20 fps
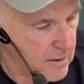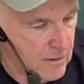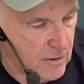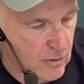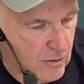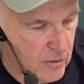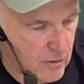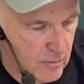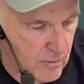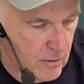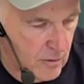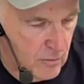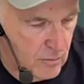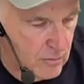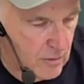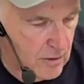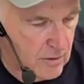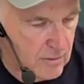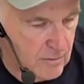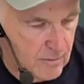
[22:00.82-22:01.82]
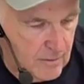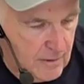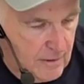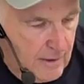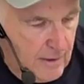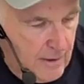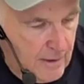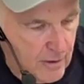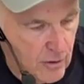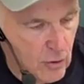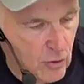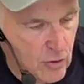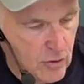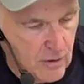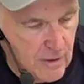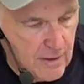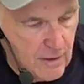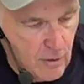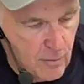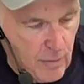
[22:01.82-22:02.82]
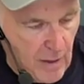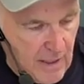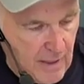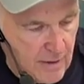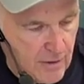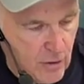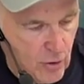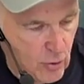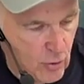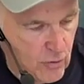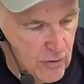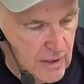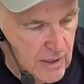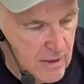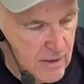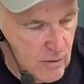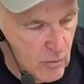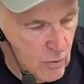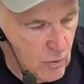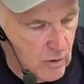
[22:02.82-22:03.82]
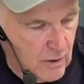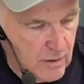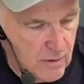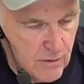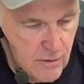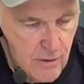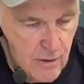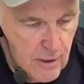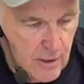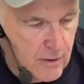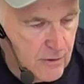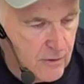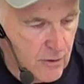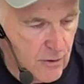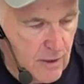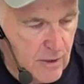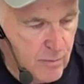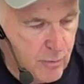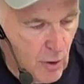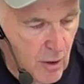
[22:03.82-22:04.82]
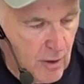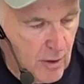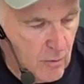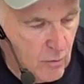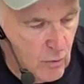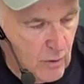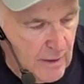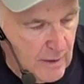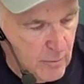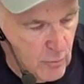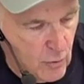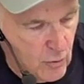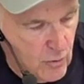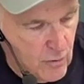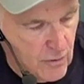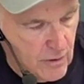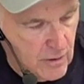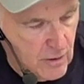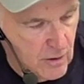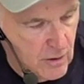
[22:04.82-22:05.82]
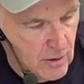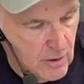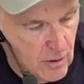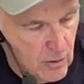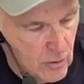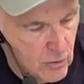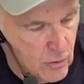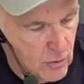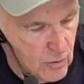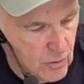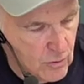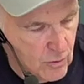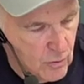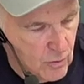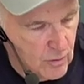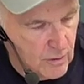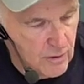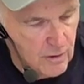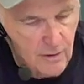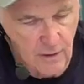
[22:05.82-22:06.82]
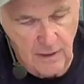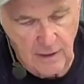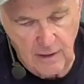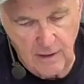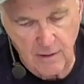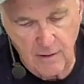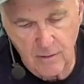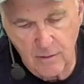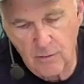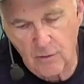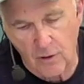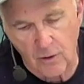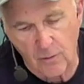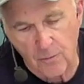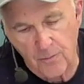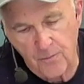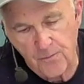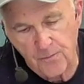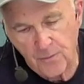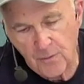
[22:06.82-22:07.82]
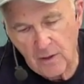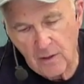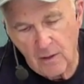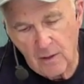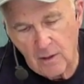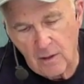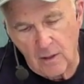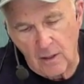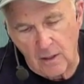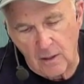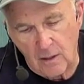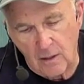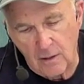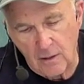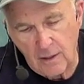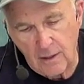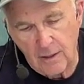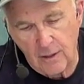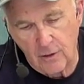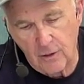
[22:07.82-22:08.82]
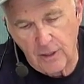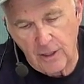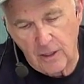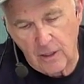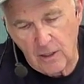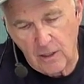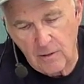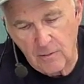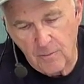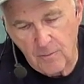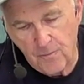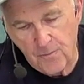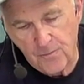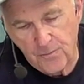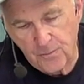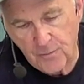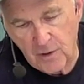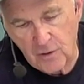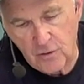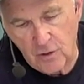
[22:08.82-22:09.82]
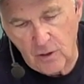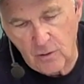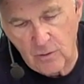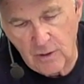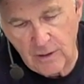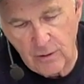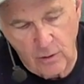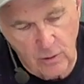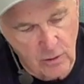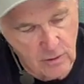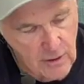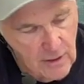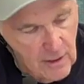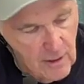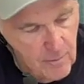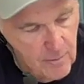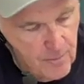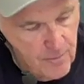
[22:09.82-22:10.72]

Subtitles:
you could, usually you buy two of these at once, so that's probably way more than you're going to need. So here you are, it's already hooked up.